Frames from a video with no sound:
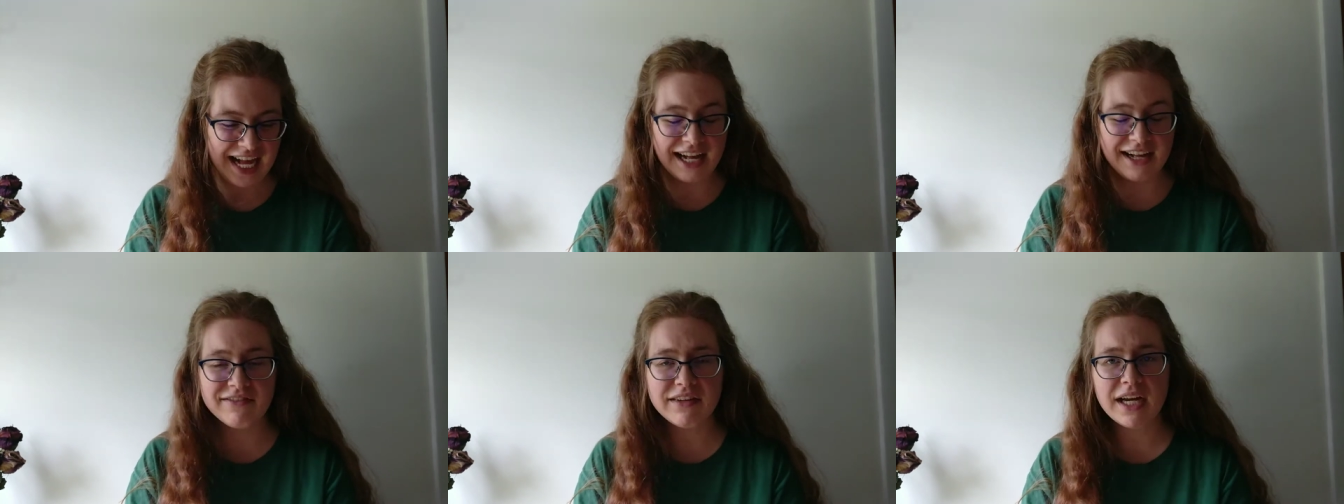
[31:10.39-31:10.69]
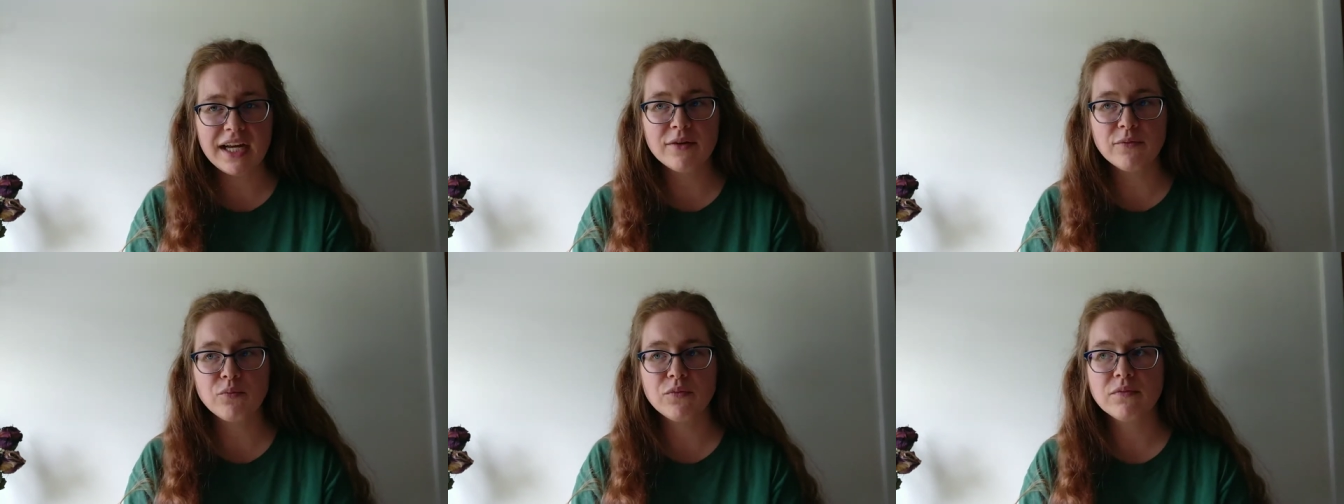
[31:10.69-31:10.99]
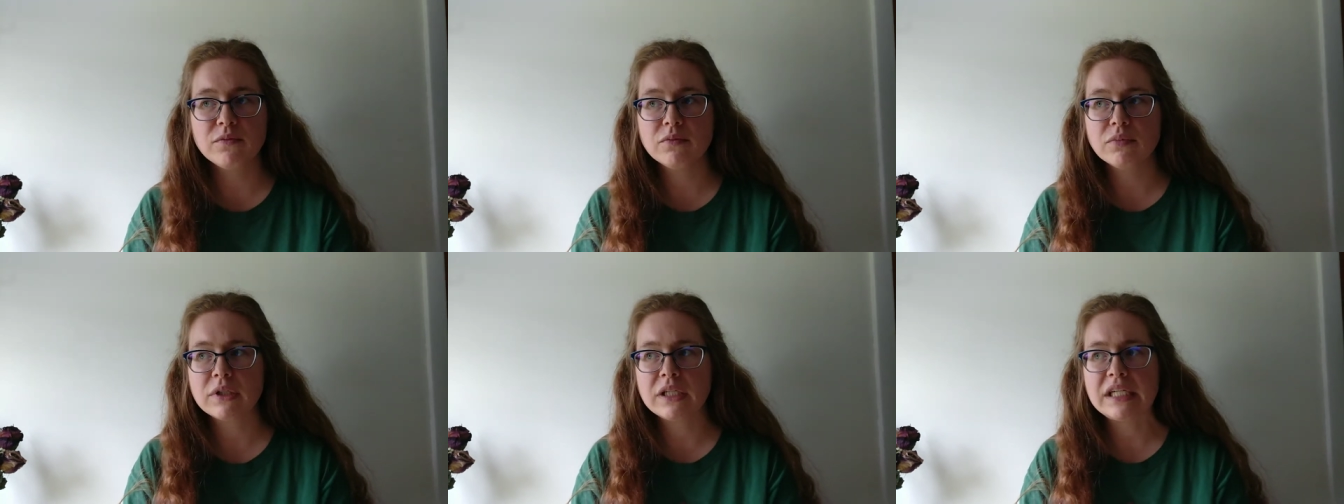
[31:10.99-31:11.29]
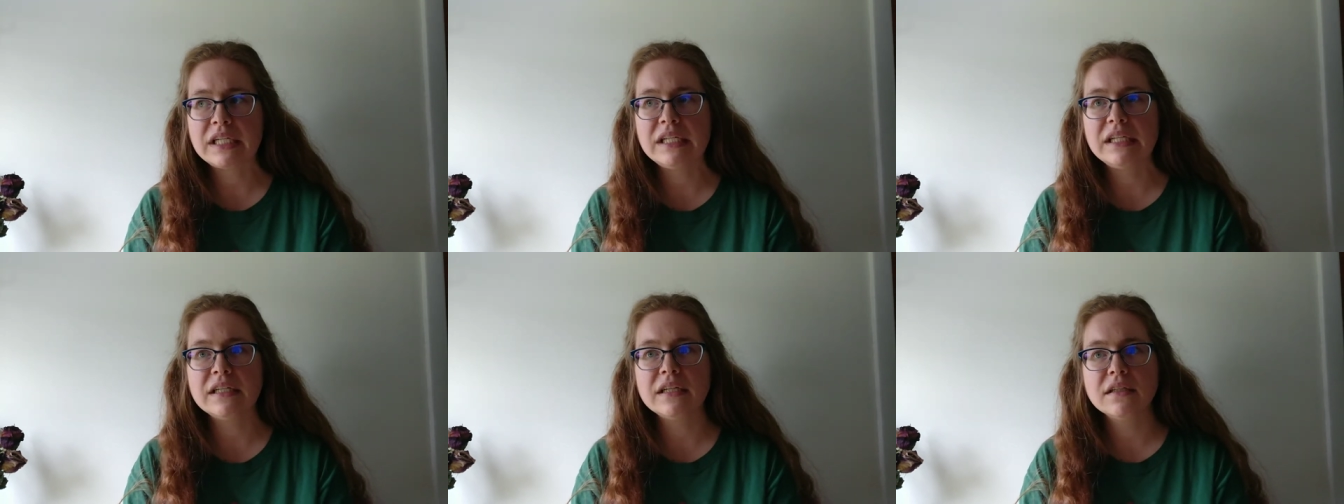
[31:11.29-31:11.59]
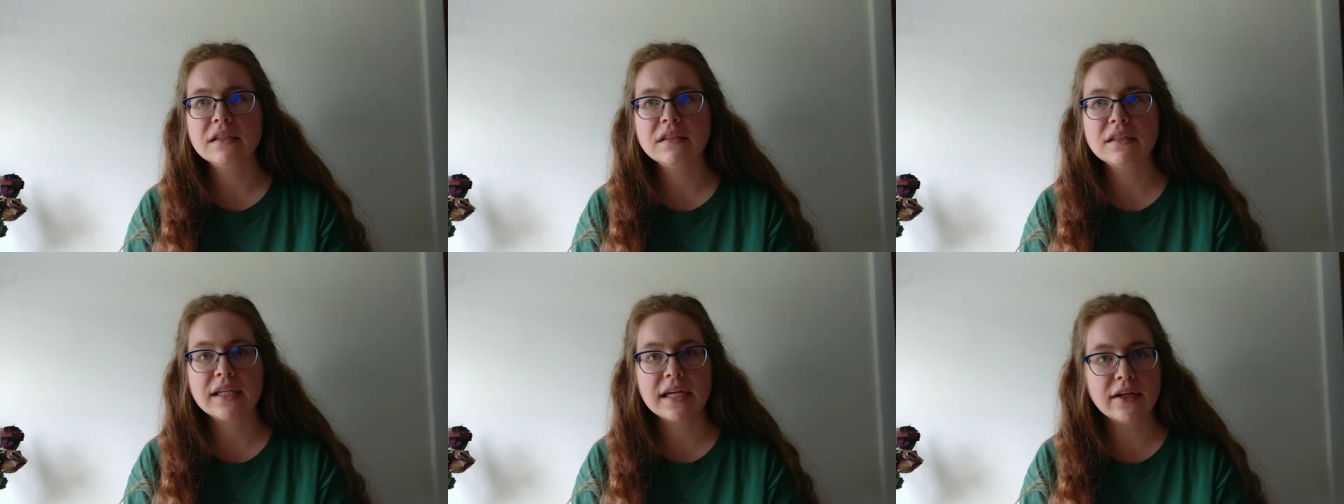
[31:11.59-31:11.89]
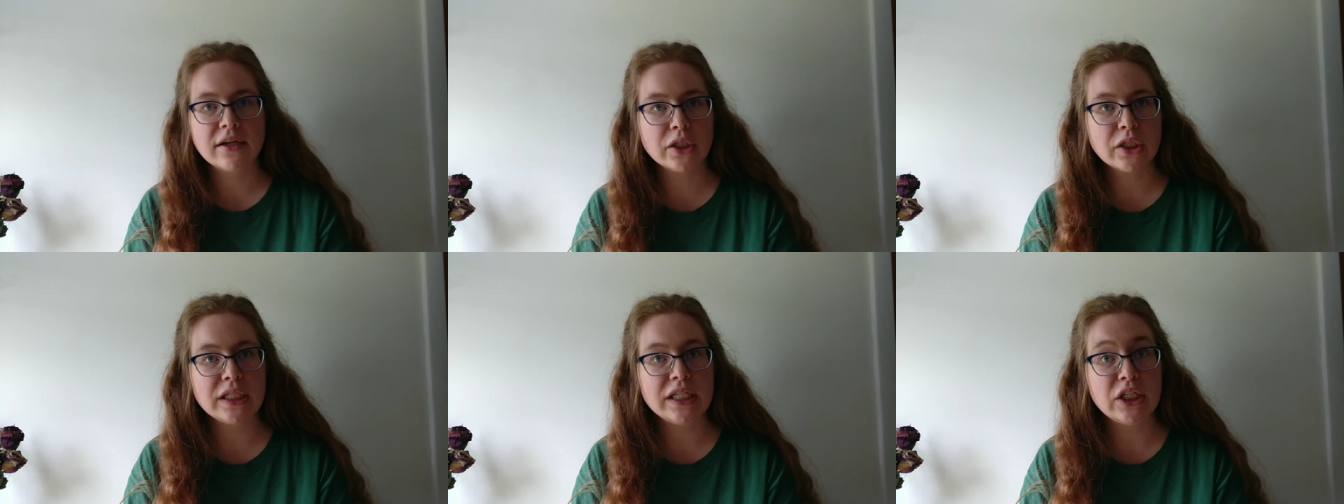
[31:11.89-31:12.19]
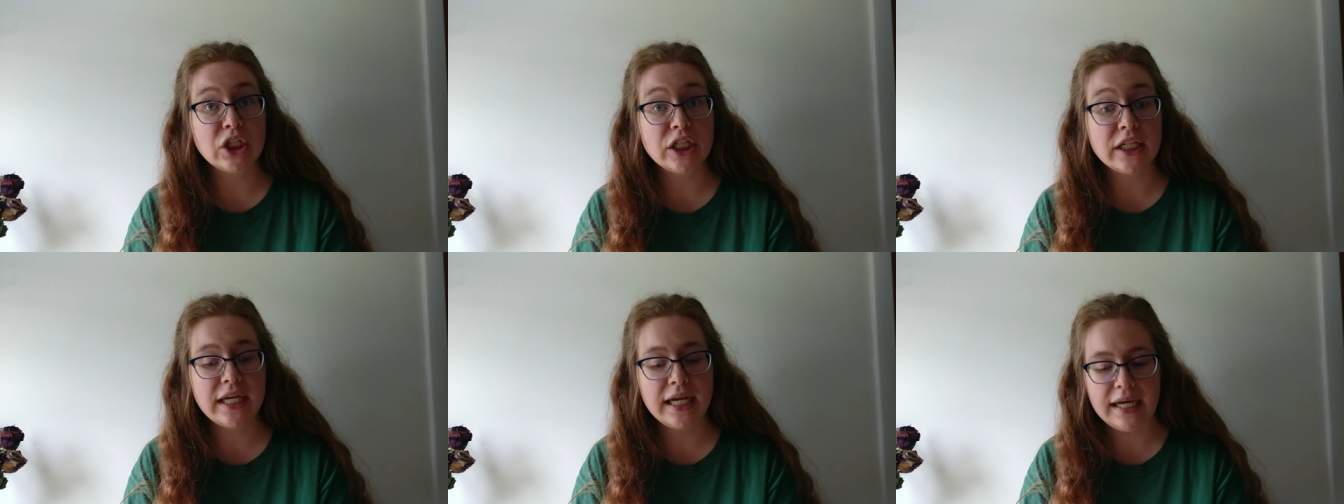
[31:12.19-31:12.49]
I've gotten pretty scarily
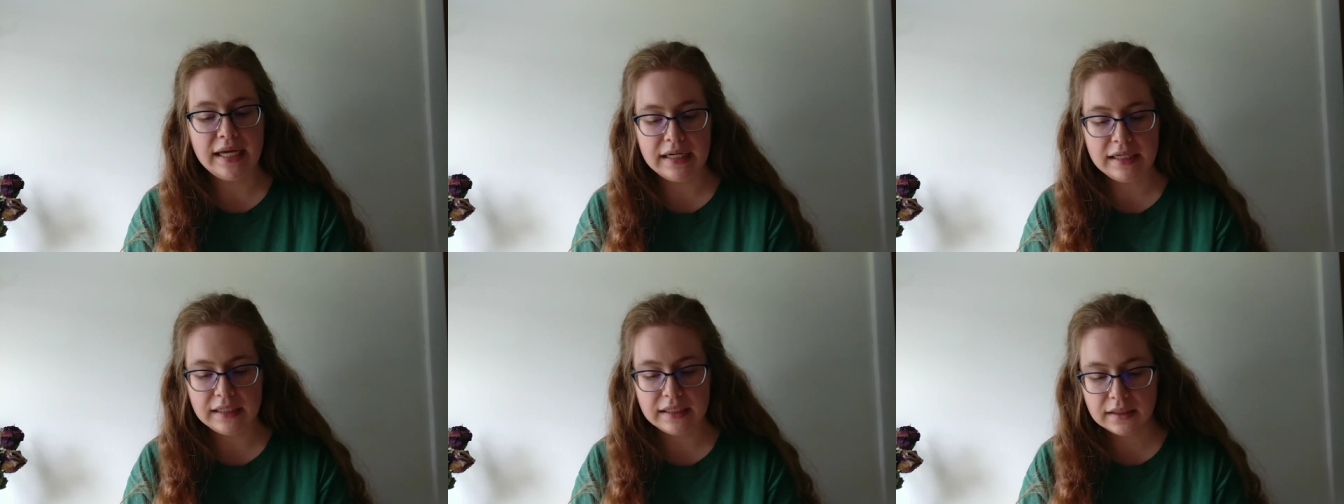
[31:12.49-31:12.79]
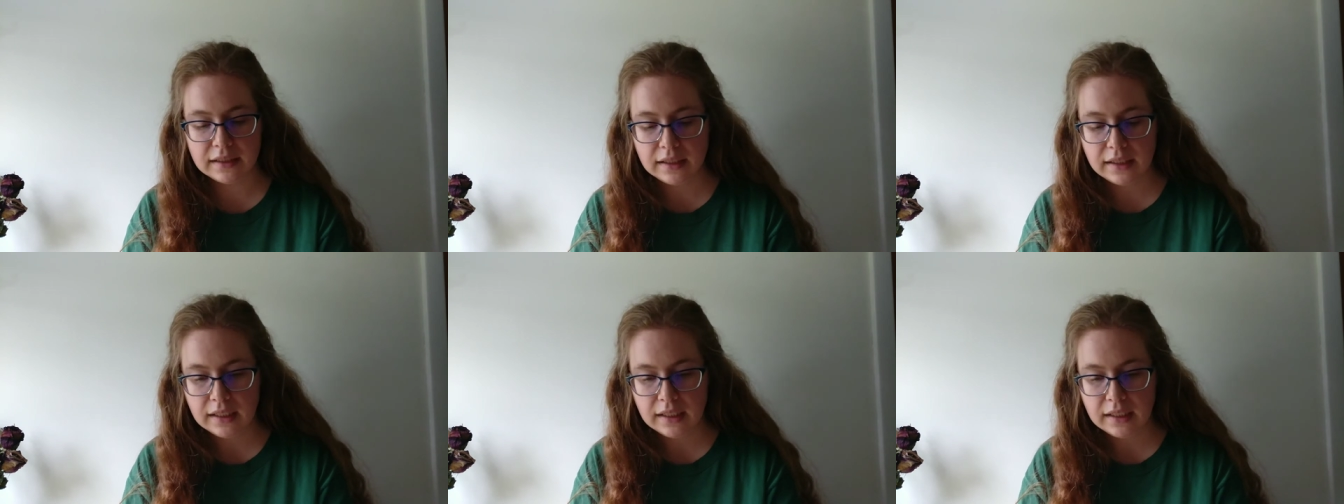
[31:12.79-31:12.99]
good at it.